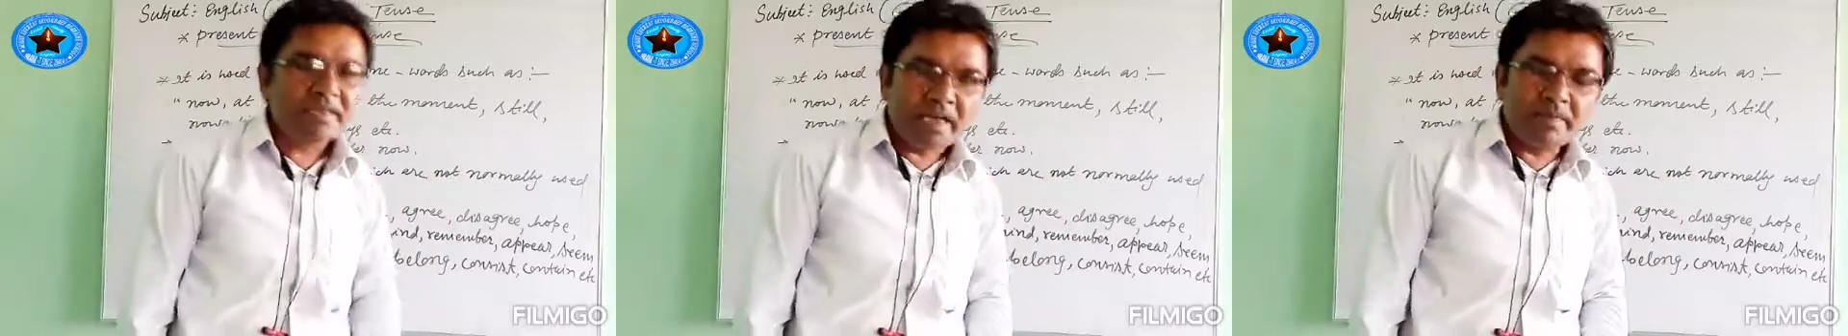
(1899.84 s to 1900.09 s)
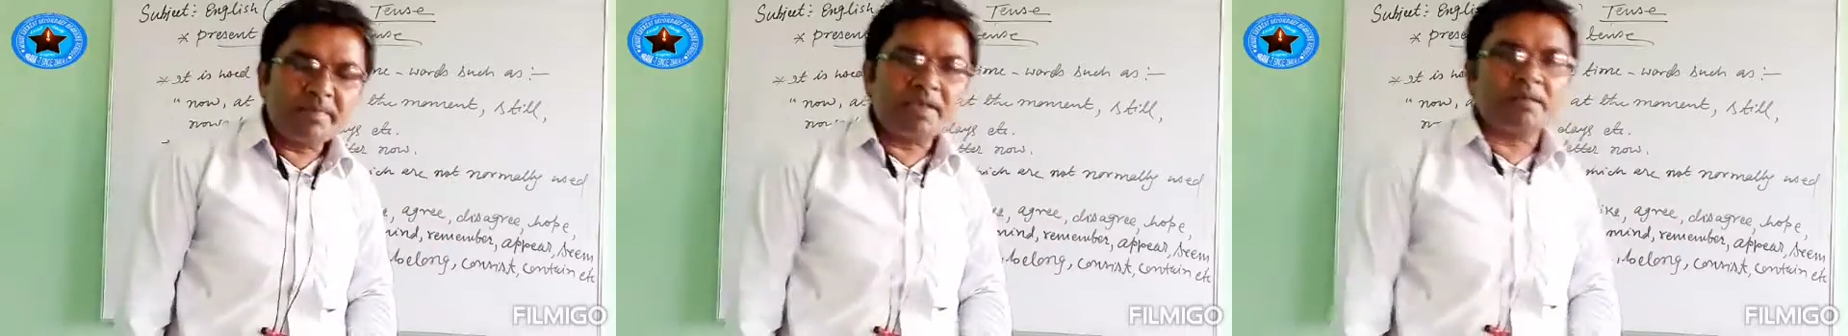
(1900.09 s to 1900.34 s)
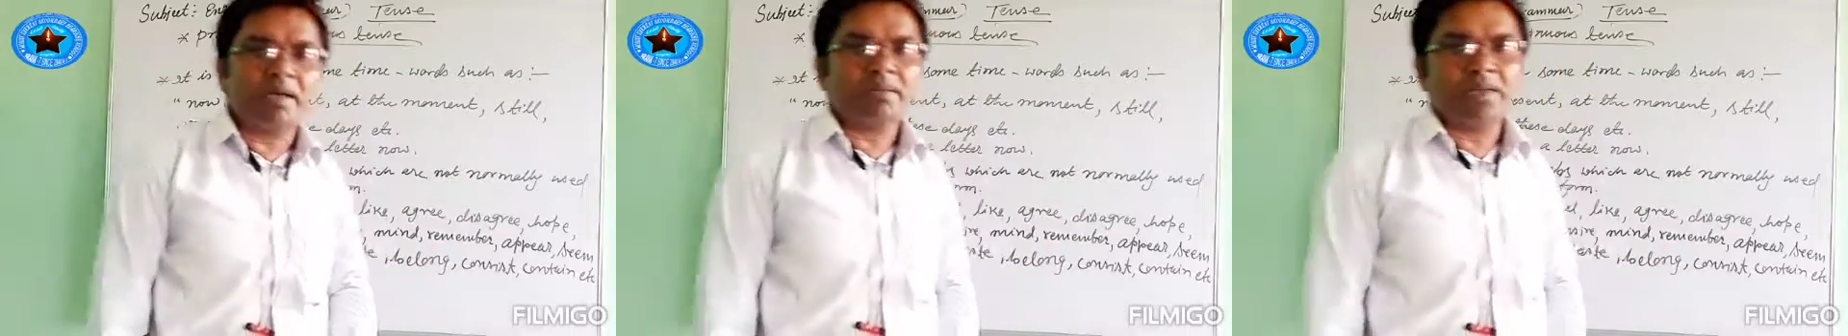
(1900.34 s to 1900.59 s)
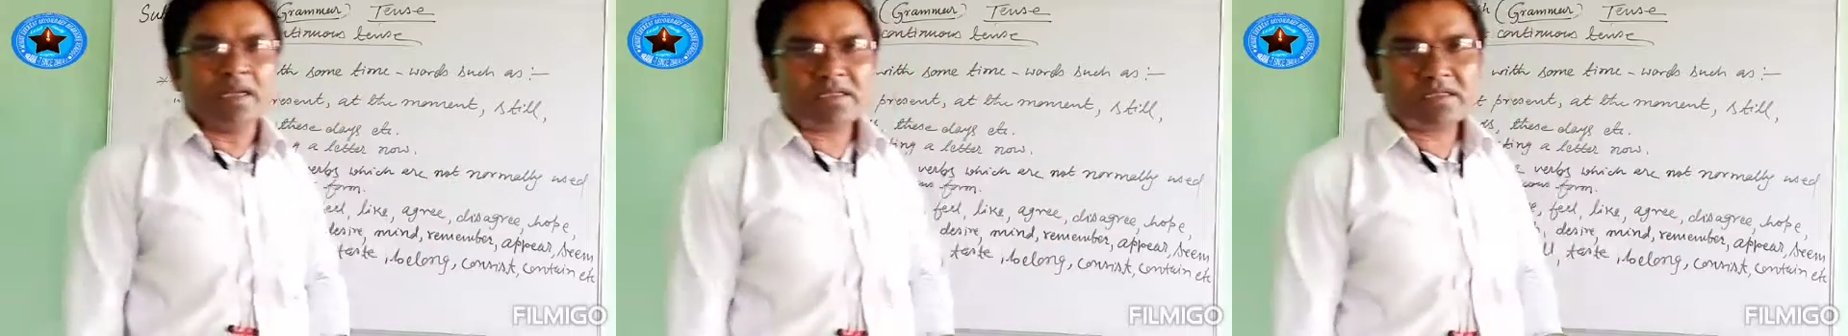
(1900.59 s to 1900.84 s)
time
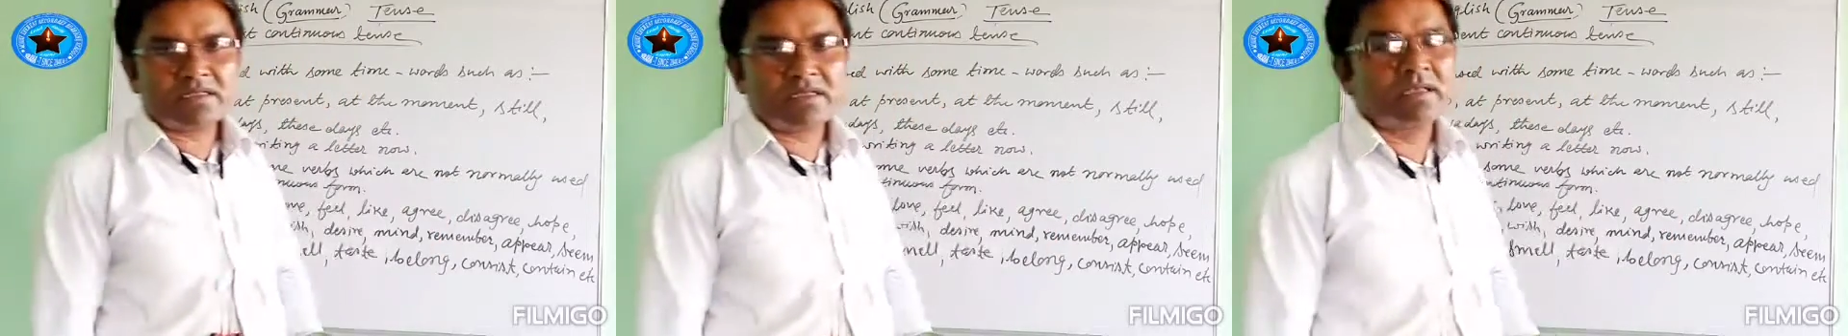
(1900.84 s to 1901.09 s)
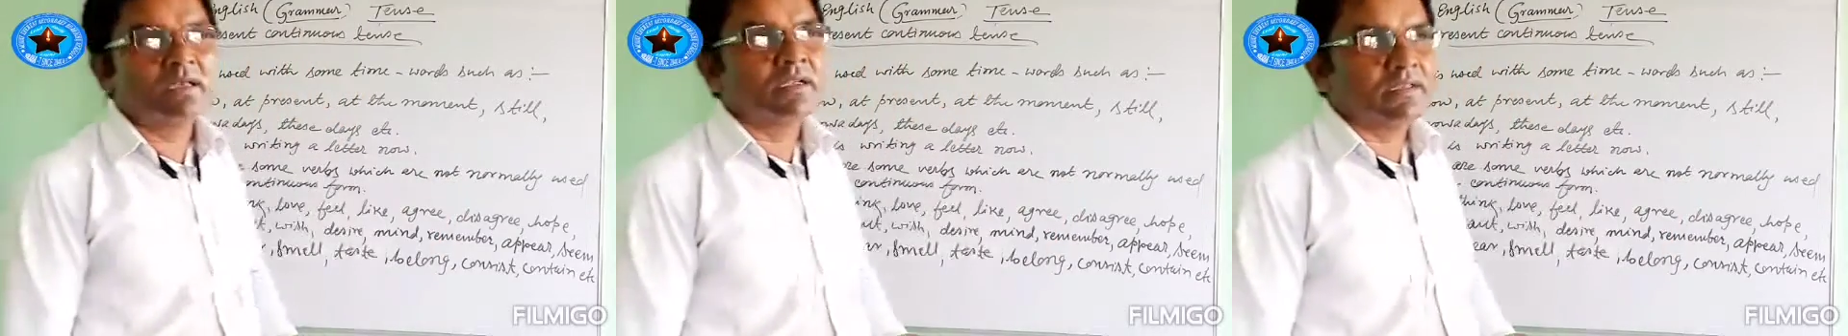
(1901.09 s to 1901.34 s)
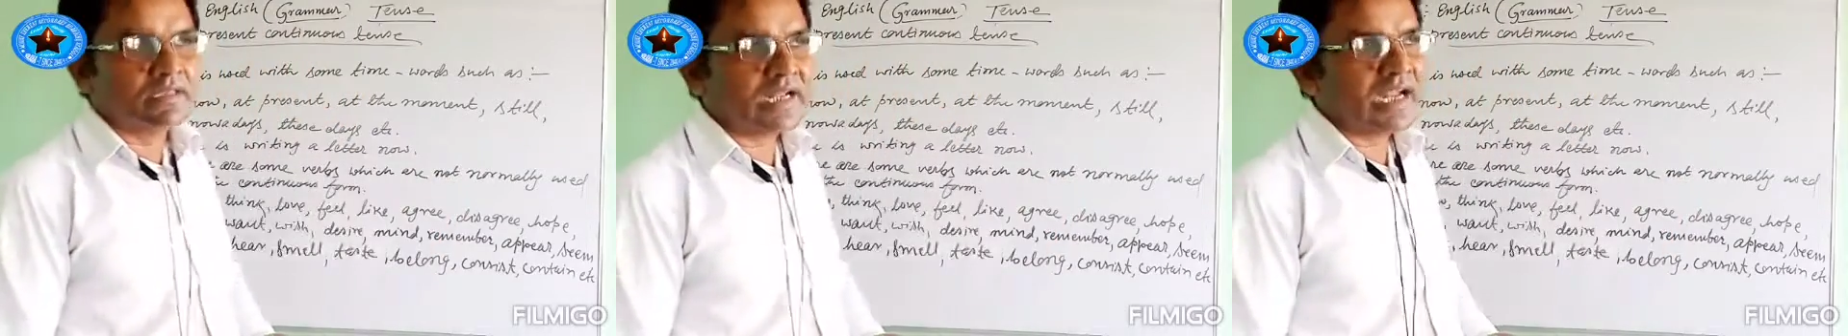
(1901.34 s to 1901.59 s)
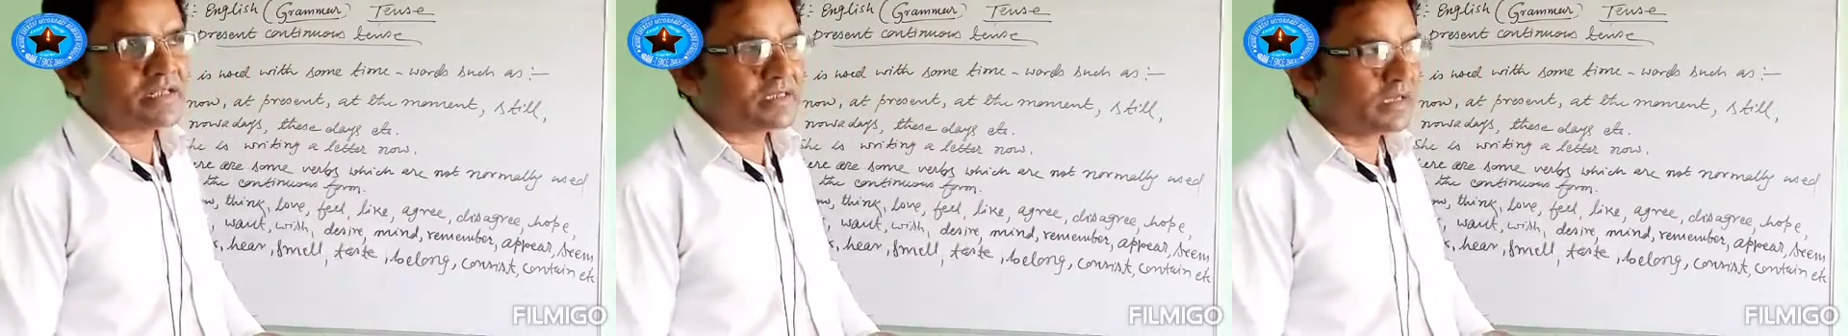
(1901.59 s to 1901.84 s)
adverbials.
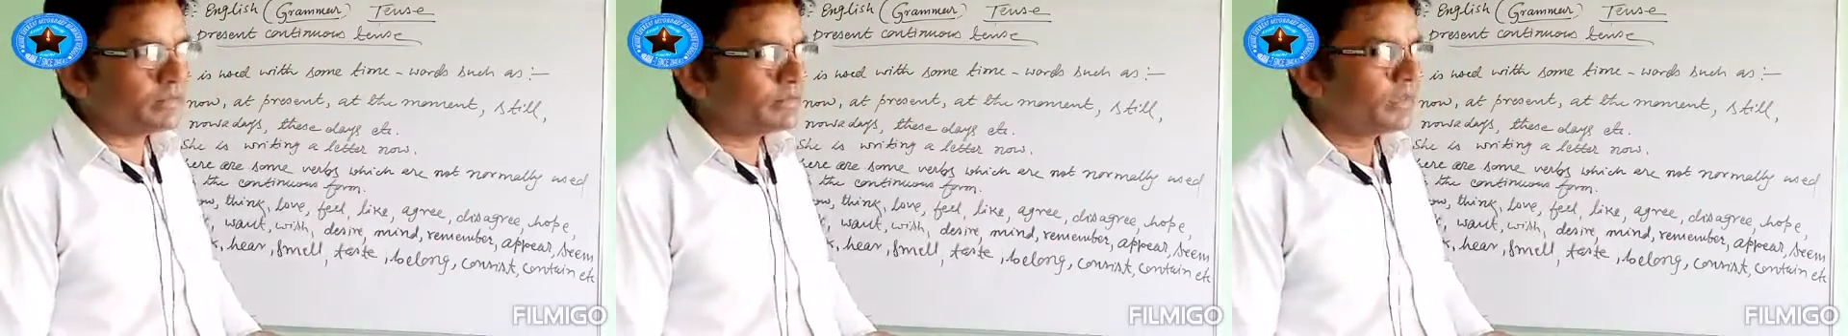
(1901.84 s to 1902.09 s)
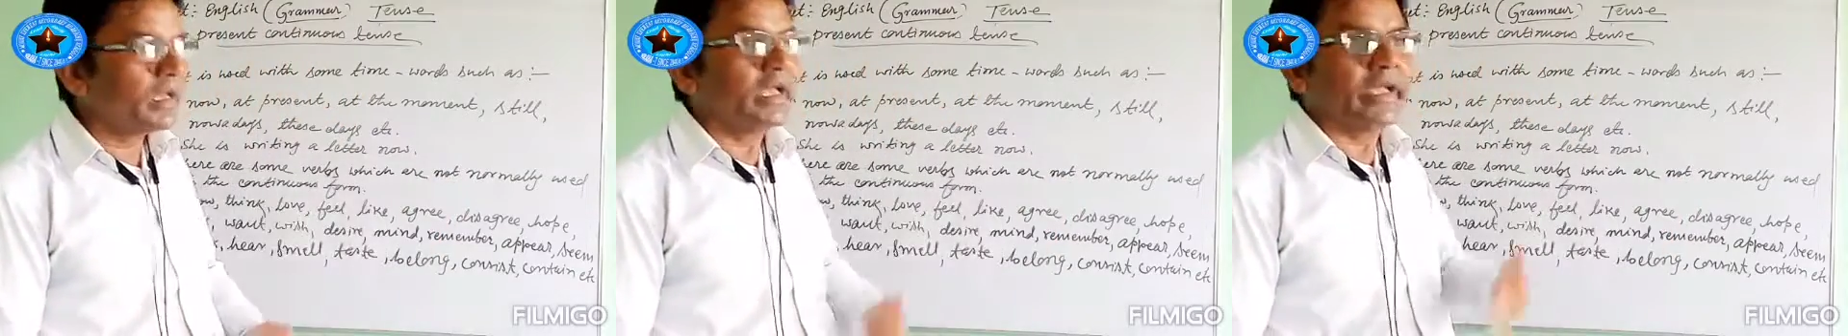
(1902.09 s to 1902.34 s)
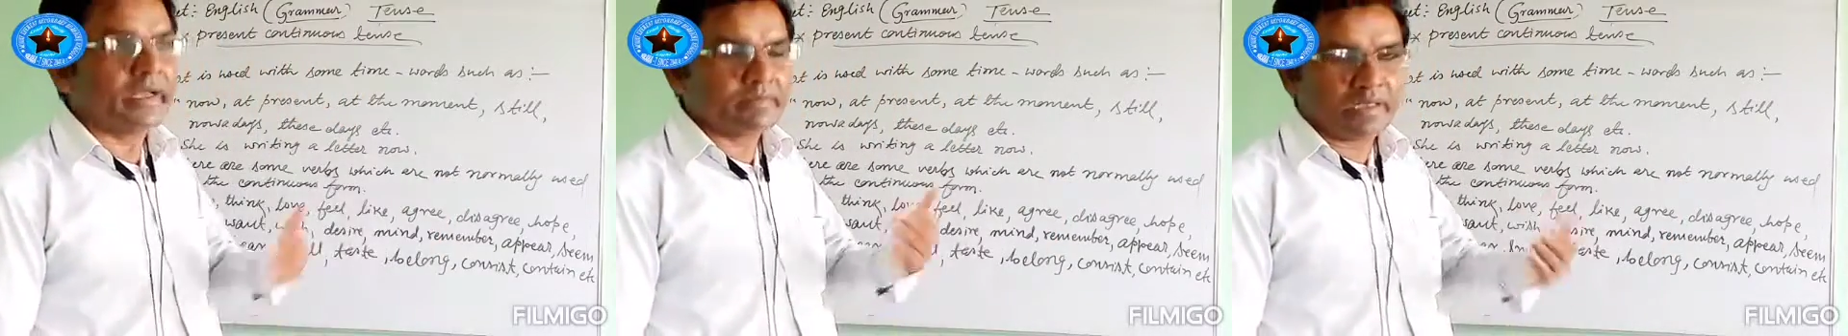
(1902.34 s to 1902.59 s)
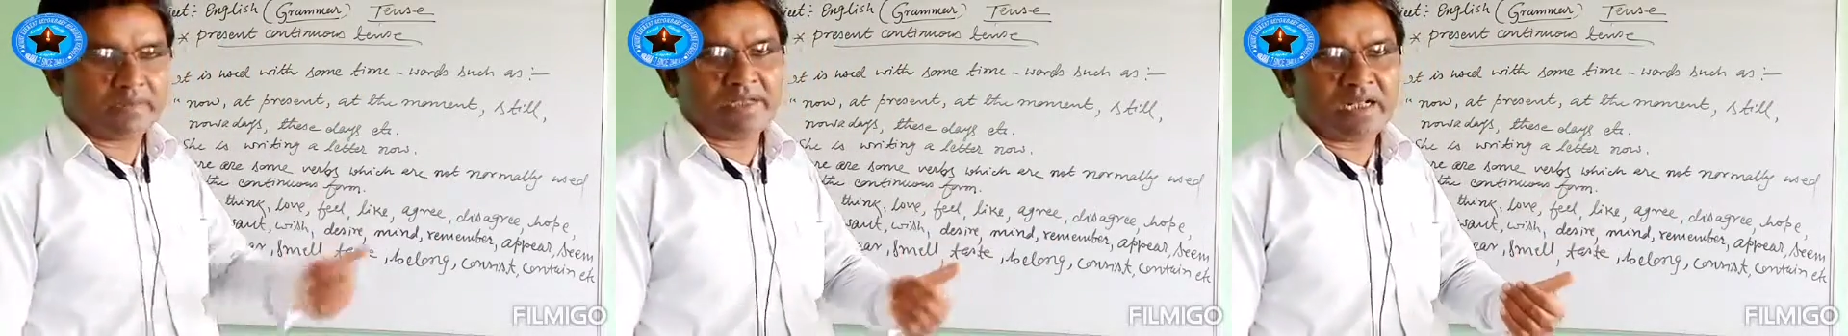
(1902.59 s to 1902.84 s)
There are some
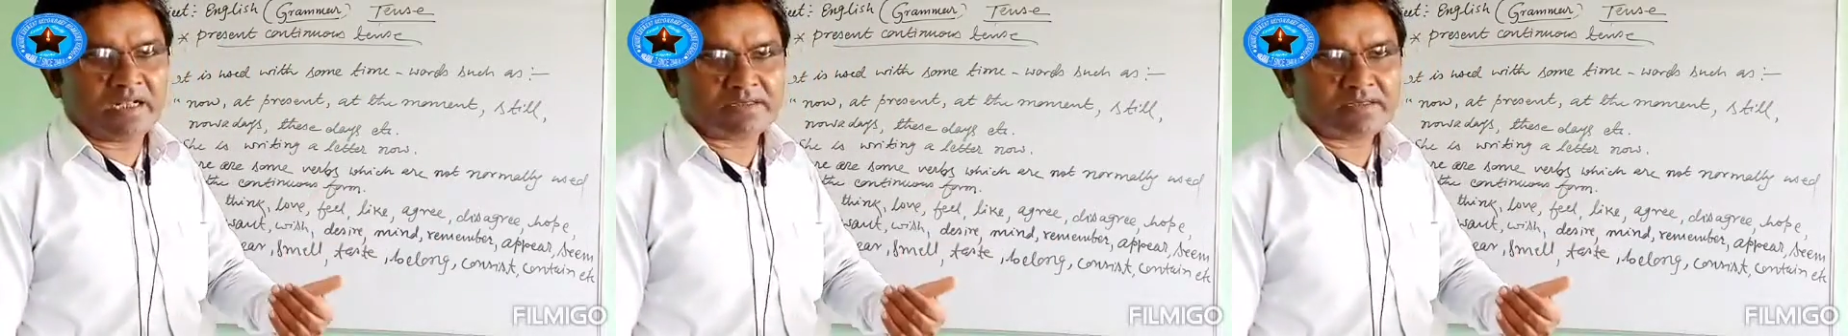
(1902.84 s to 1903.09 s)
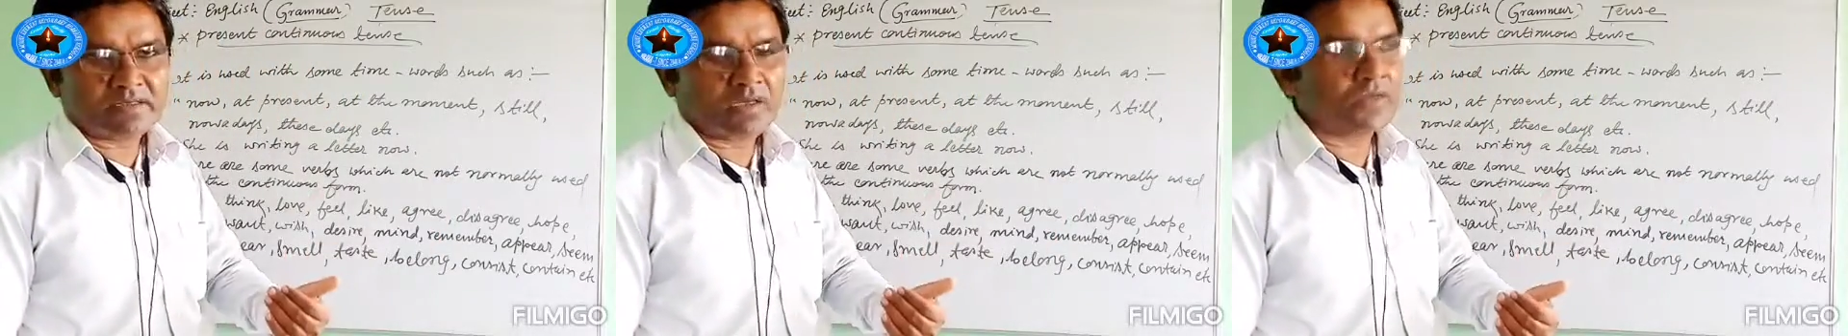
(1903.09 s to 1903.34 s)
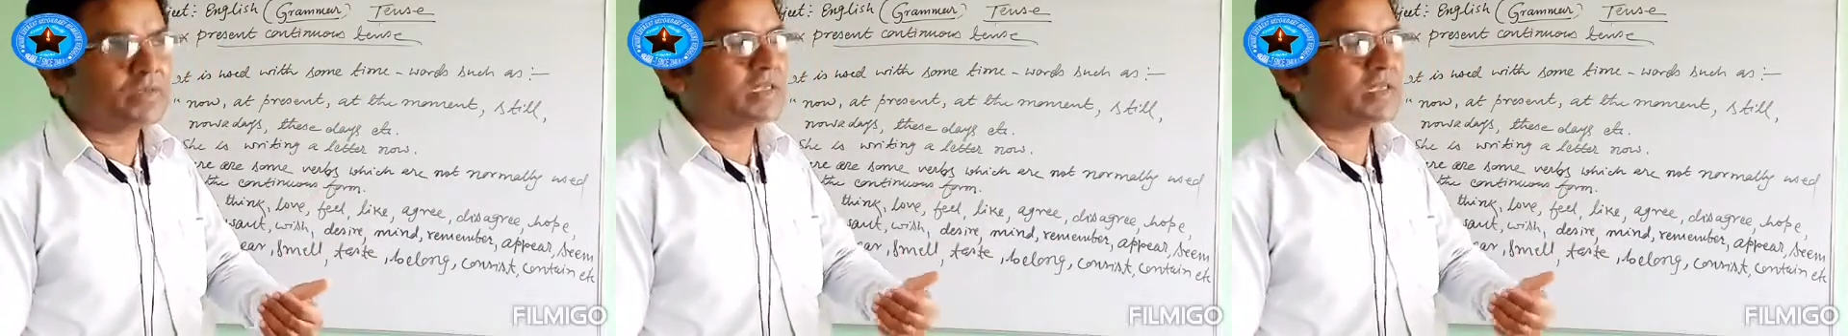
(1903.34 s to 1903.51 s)
adverbials,